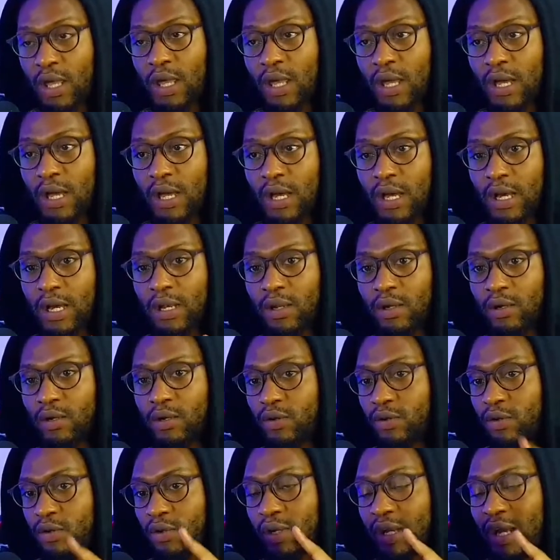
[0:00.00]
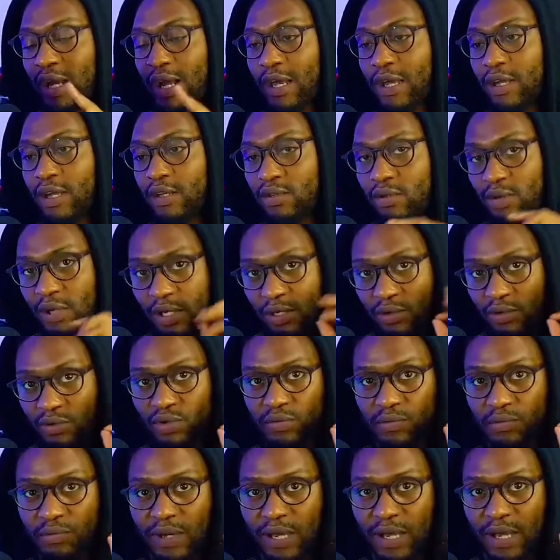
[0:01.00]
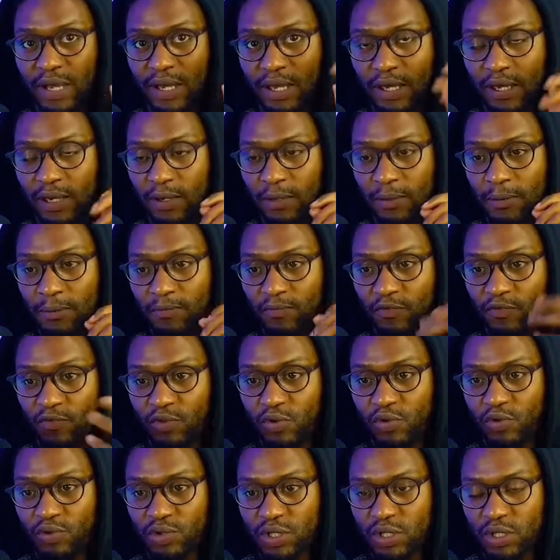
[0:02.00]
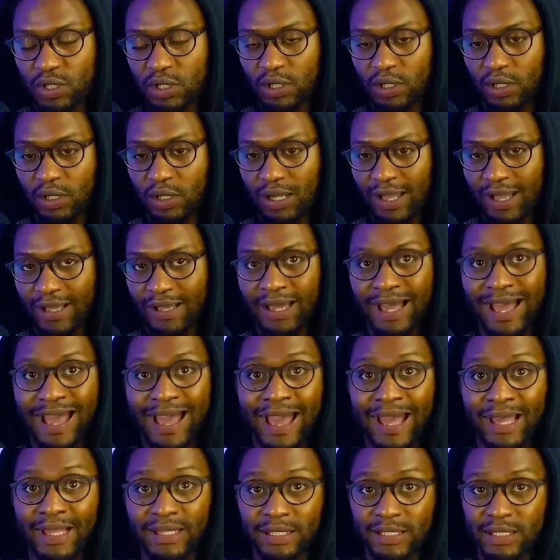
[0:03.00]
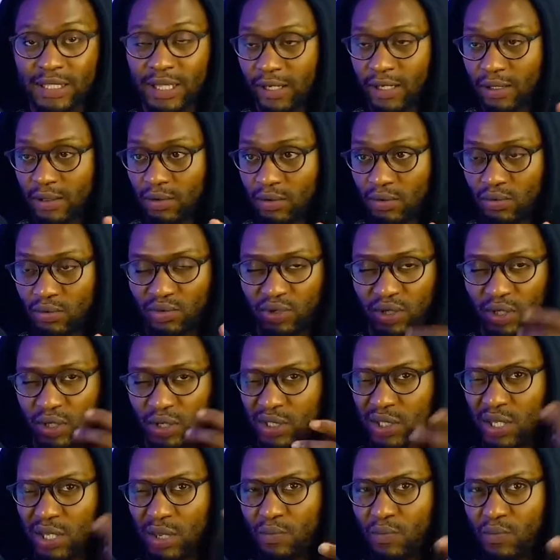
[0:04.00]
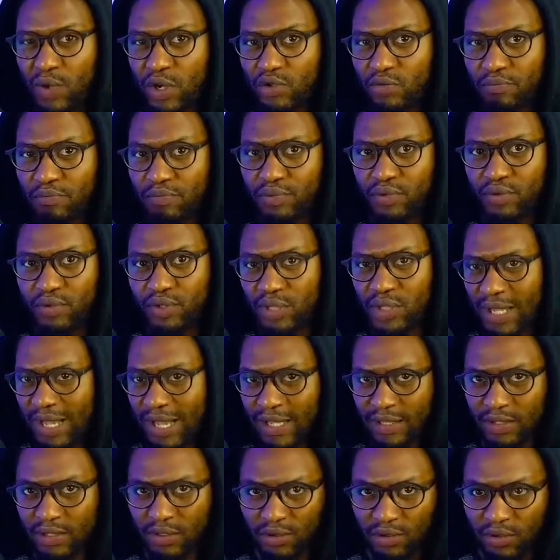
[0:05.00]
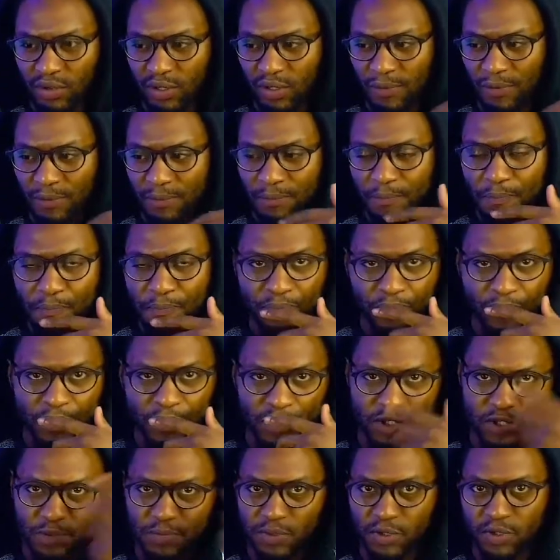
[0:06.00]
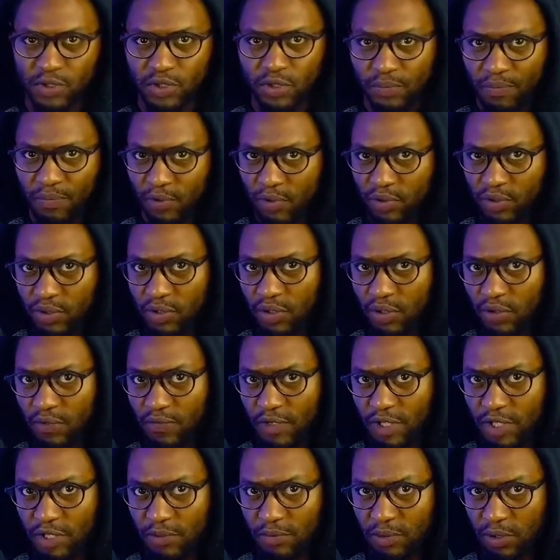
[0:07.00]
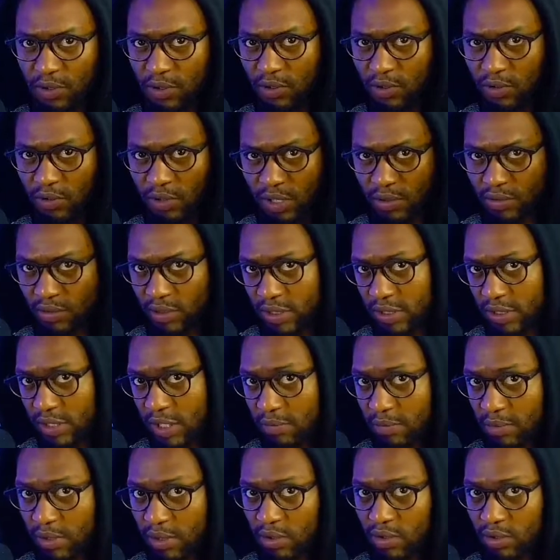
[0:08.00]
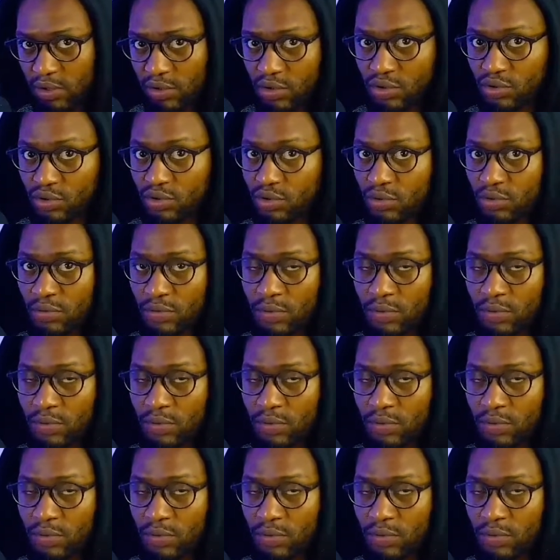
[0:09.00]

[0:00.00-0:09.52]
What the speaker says: And on the other hand, you can also buy views like ads, like do the same way you boost ads on sponsor post on Facebook. You can do the same thing on YouTube,